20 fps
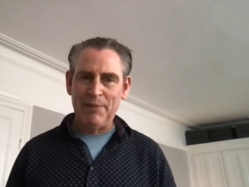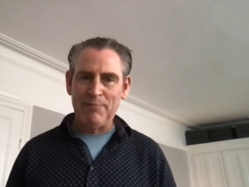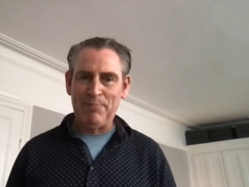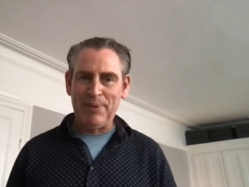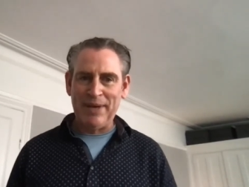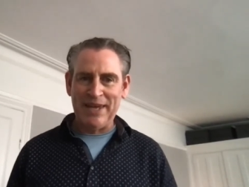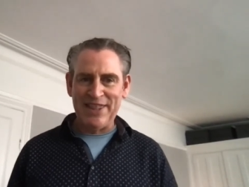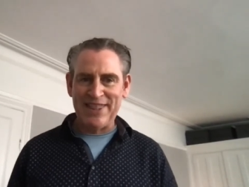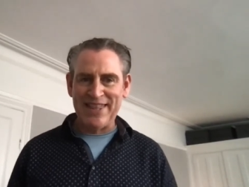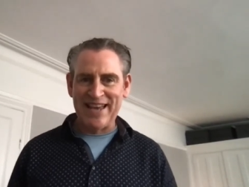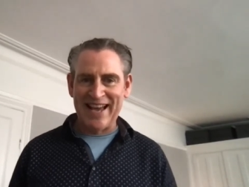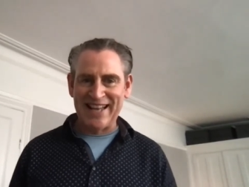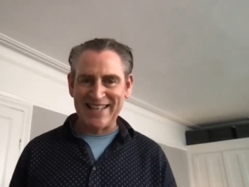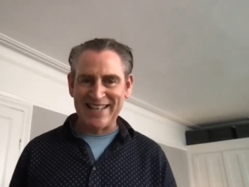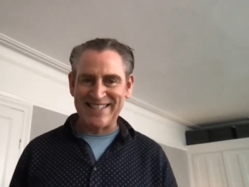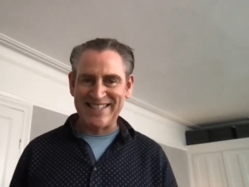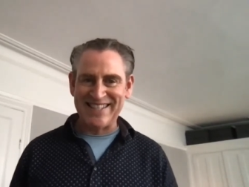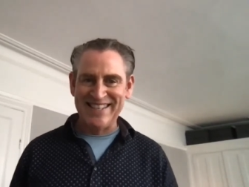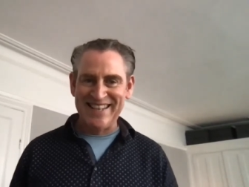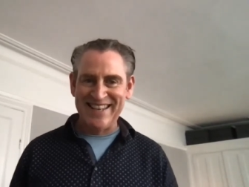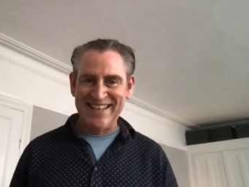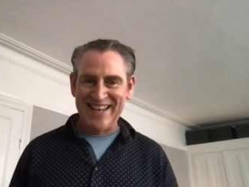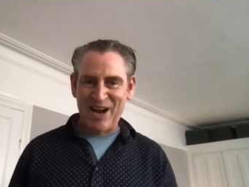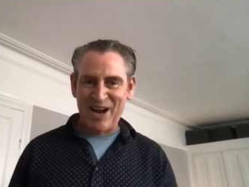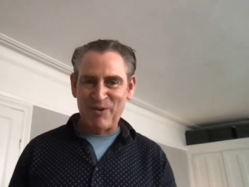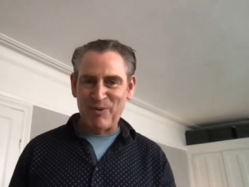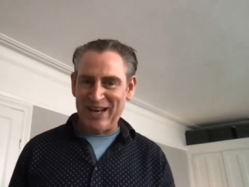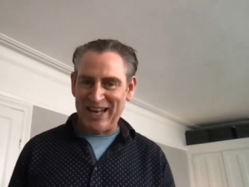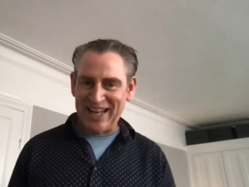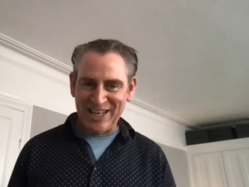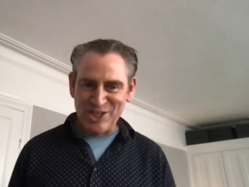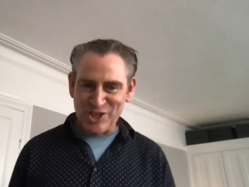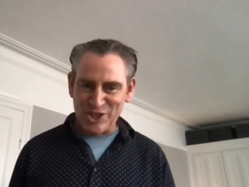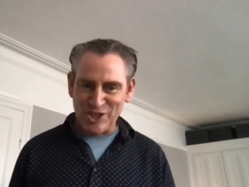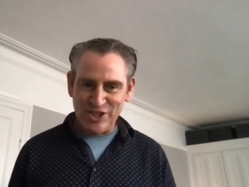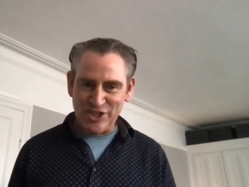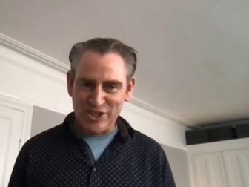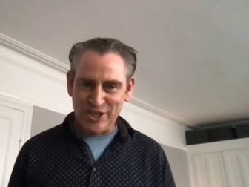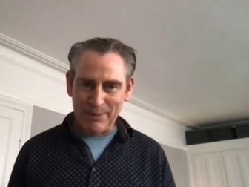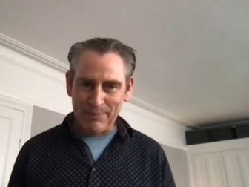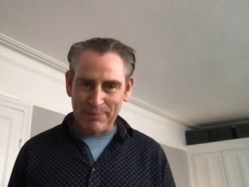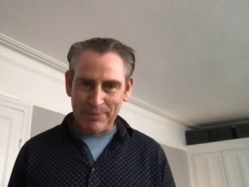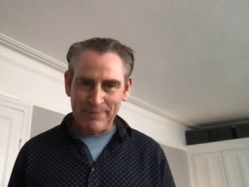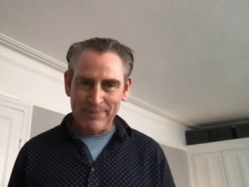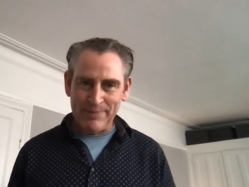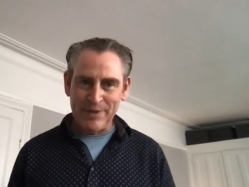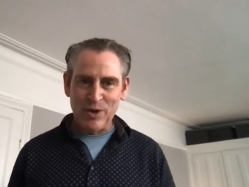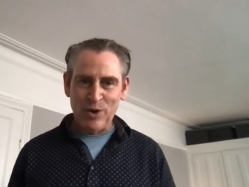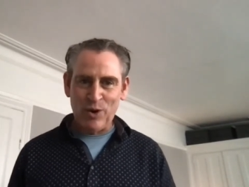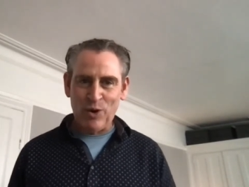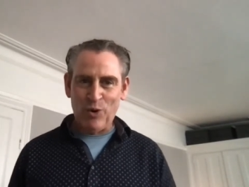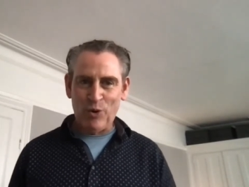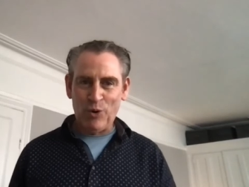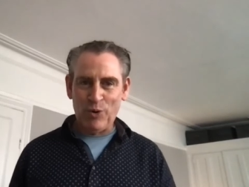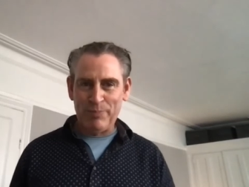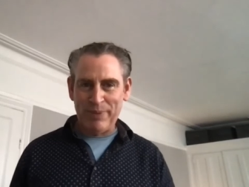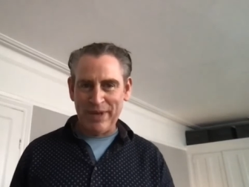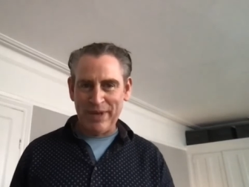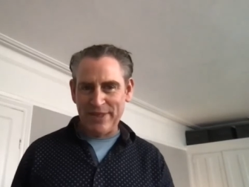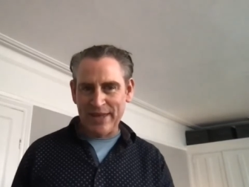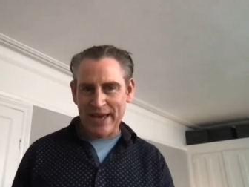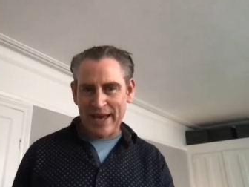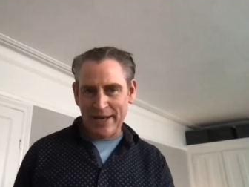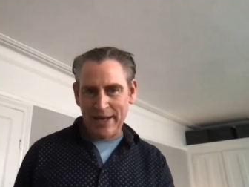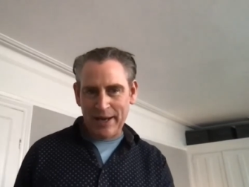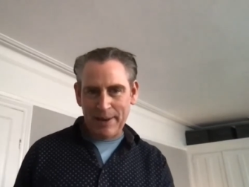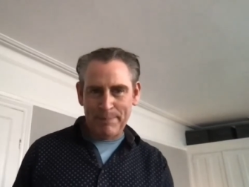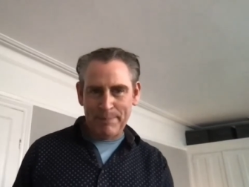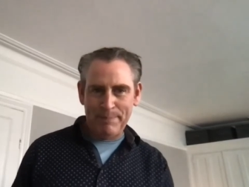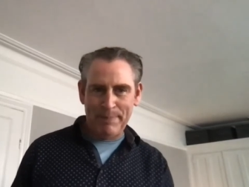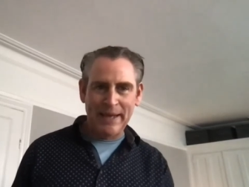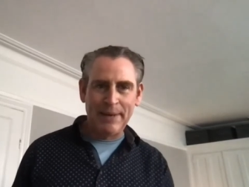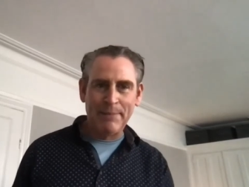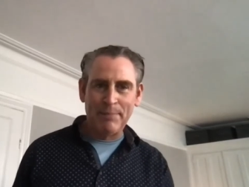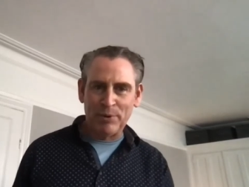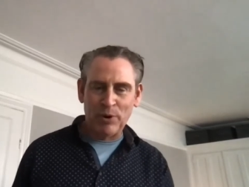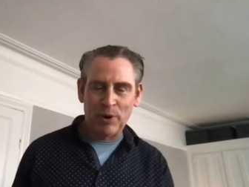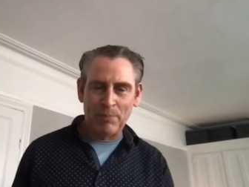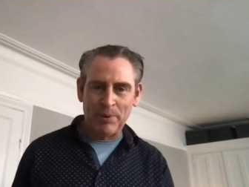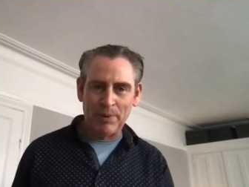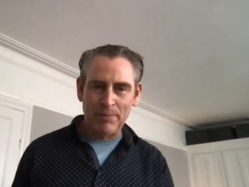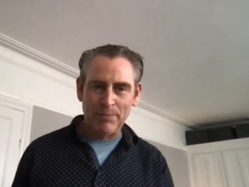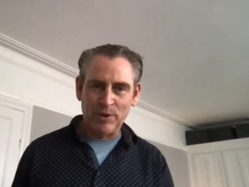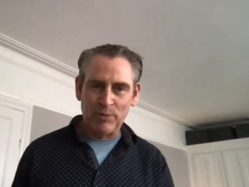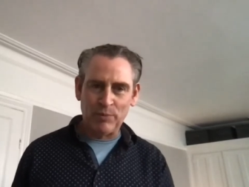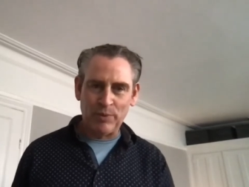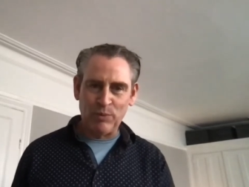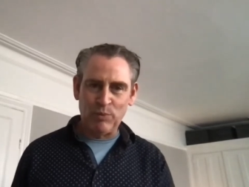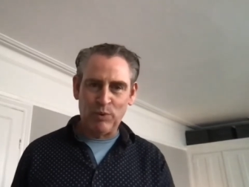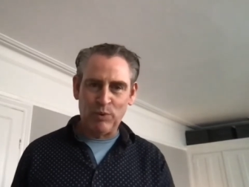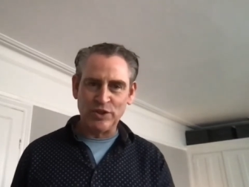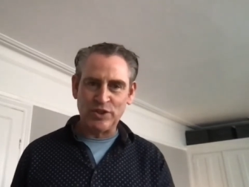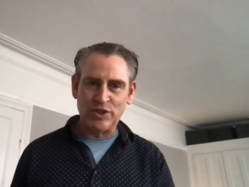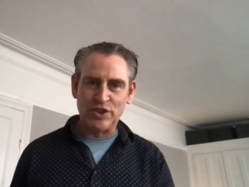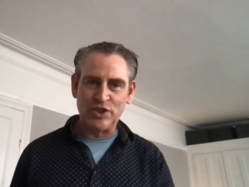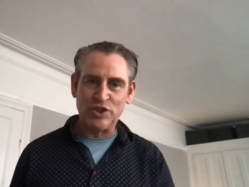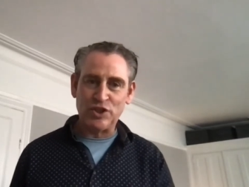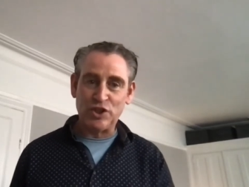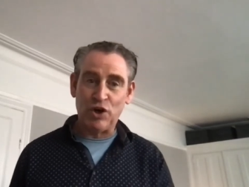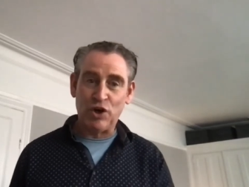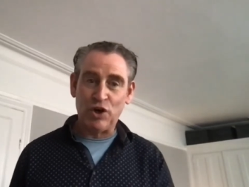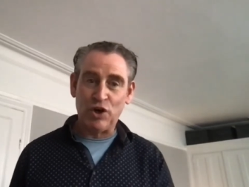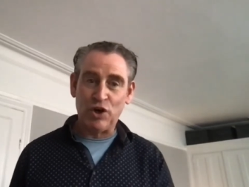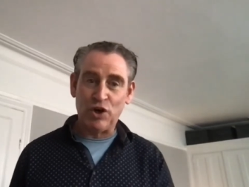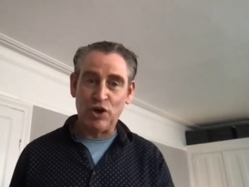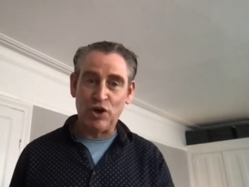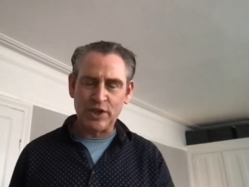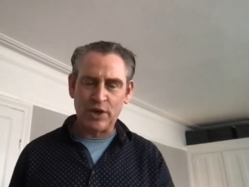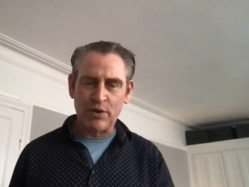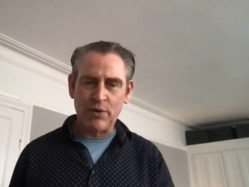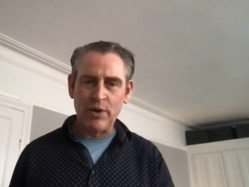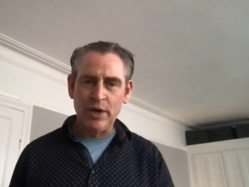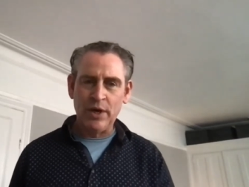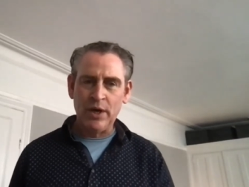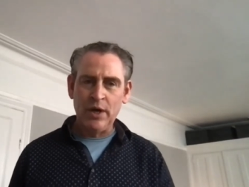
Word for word: be that a relationship, or be that a big problem that we want to solve. So,